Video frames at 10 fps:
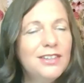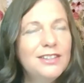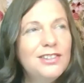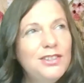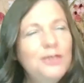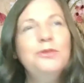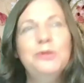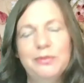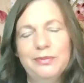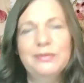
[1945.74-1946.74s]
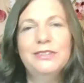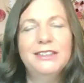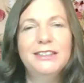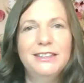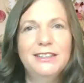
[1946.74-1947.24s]
assume
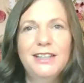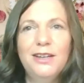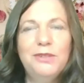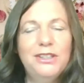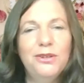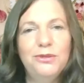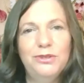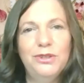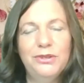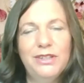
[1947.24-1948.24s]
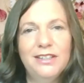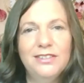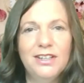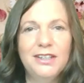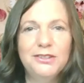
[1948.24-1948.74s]
that we don't know the
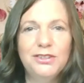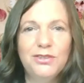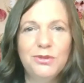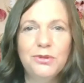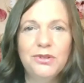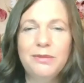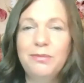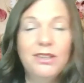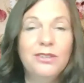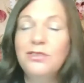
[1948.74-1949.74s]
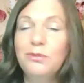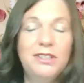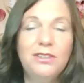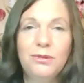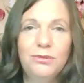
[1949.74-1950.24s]
entire story, because
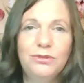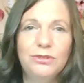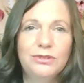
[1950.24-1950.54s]
we don't.